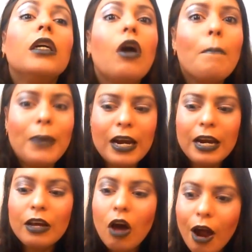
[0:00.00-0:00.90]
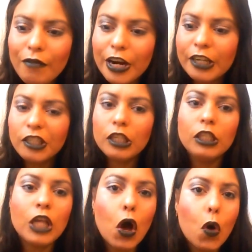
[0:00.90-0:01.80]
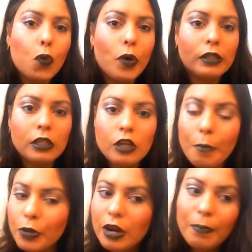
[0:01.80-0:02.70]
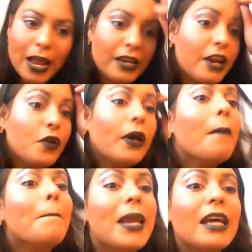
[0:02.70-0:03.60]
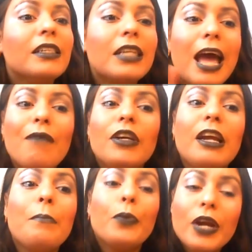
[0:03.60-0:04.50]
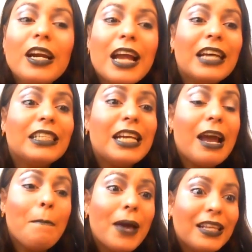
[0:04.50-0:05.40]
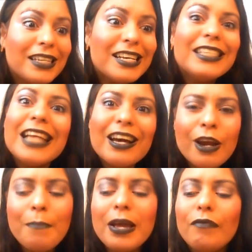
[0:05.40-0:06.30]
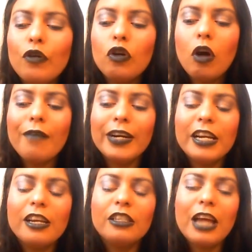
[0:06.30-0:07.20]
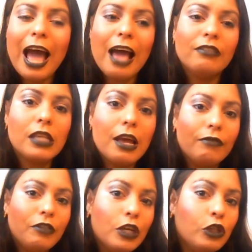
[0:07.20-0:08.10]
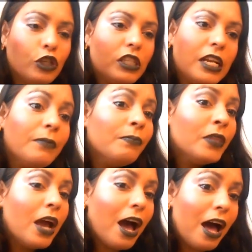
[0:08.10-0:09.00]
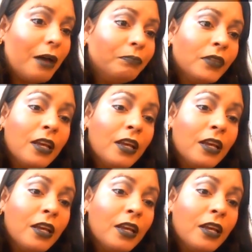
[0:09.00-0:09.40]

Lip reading: completely coverage. So with your beauty blender, you can blend everything pretty nicely, but it's not gonna be full coverage as if you're using a